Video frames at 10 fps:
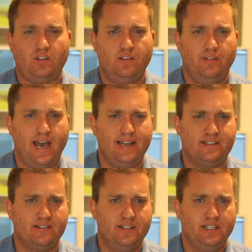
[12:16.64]
that
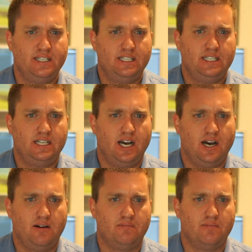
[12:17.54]

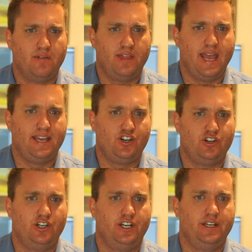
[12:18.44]
they
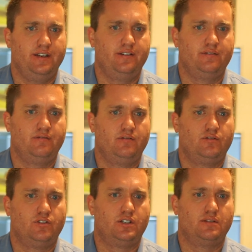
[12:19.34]
could
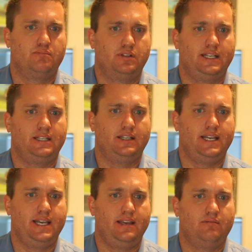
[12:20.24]

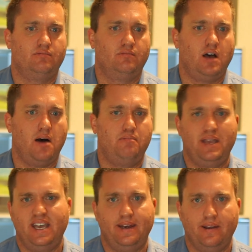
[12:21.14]
completely
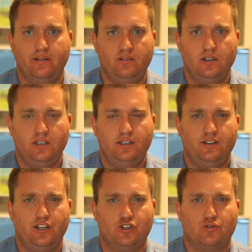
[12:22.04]
upend
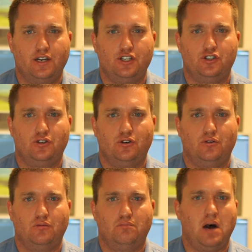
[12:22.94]
the
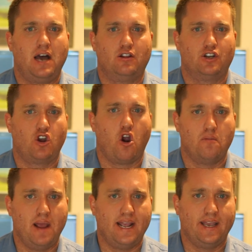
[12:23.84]
traditional model of car
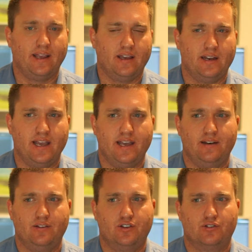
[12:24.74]
making,
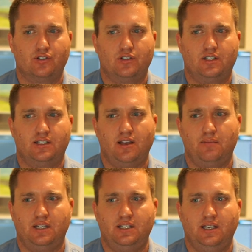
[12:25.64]
and there's to some
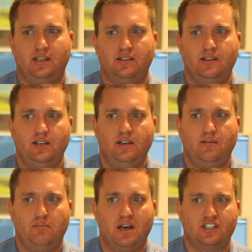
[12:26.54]
extent
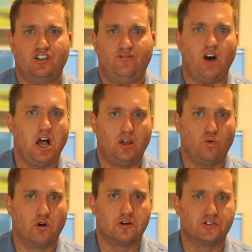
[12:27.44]
Musk
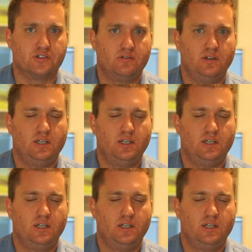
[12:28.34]
followers